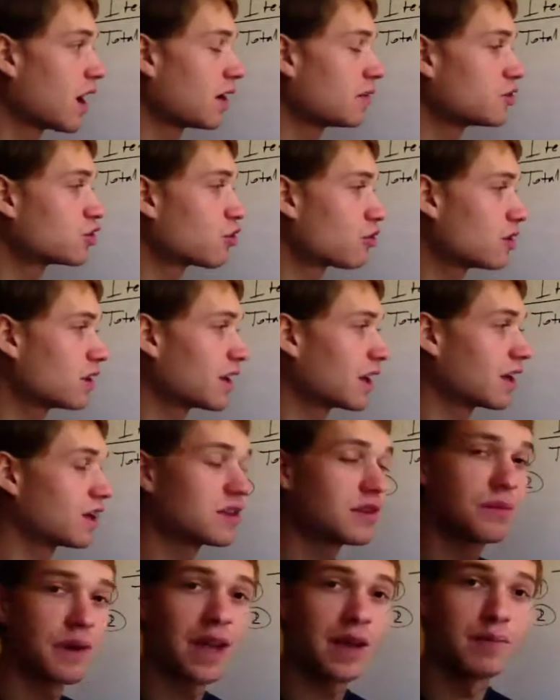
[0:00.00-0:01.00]
shortening it
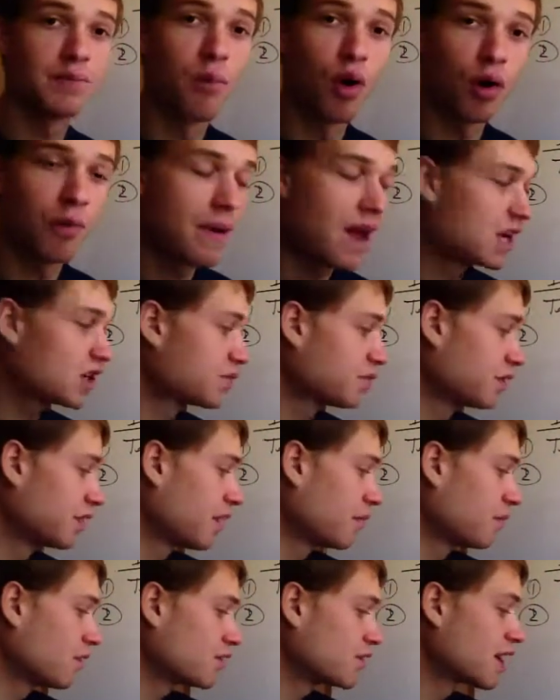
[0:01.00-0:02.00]
to make more manageable
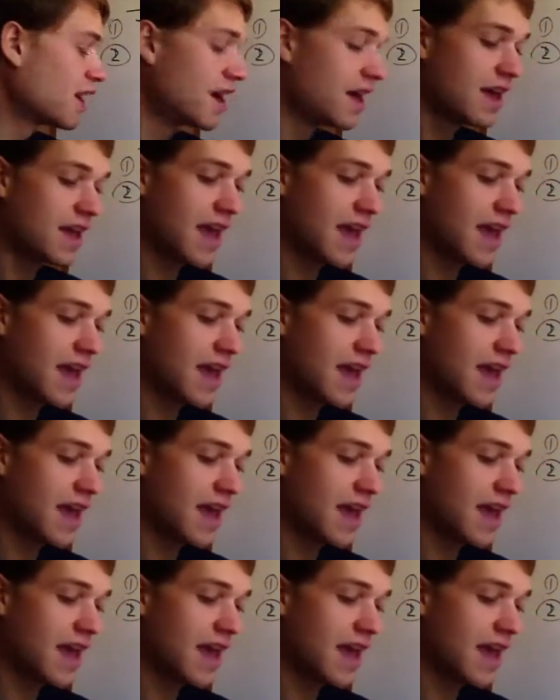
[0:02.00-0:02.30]
numbers,